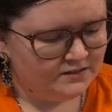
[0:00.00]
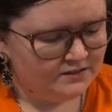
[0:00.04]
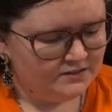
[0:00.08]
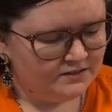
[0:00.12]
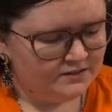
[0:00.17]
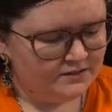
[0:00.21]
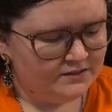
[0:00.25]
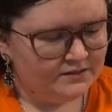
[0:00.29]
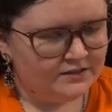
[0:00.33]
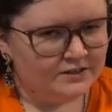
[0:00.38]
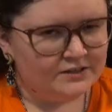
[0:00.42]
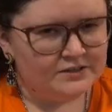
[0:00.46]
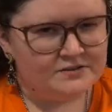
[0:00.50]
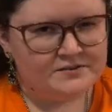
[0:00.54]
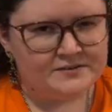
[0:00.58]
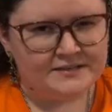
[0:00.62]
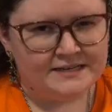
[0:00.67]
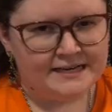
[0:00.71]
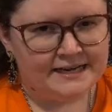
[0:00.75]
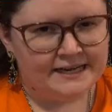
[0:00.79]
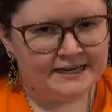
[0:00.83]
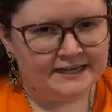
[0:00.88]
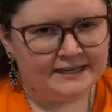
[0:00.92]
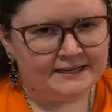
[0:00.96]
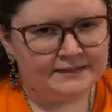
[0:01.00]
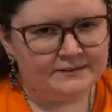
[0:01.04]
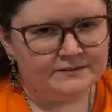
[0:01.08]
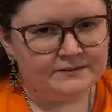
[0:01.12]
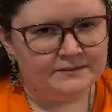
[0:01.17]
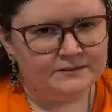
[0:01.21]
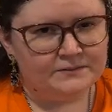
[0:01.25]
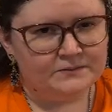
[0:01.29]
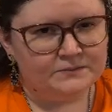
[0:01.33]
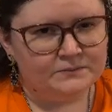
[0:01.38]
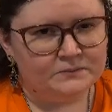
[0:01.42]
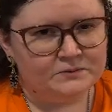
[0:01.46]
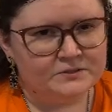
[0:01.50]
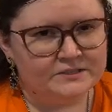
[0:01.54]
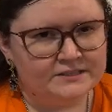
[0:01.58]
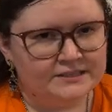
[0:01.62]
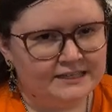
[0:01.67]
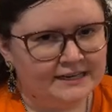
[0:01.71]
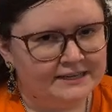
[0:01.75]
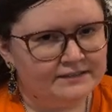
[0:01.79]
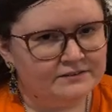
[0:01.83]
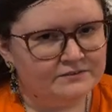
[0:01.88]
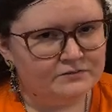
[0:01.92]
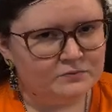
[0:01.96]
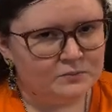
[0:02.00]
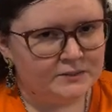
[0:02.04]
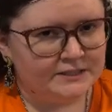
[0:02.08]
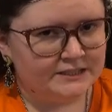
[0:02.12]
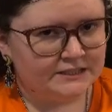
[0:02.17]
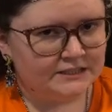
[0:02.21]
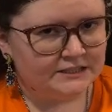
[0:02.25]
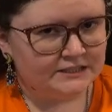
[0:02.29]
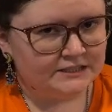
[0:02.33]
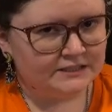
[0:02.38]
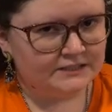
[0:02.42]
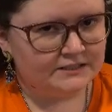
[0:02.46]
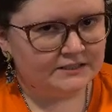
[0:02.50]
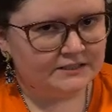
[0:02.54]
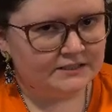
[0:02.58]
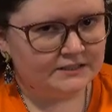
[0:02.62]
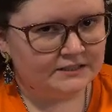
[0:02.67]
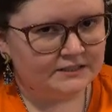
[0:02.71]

her dad was kind of weird.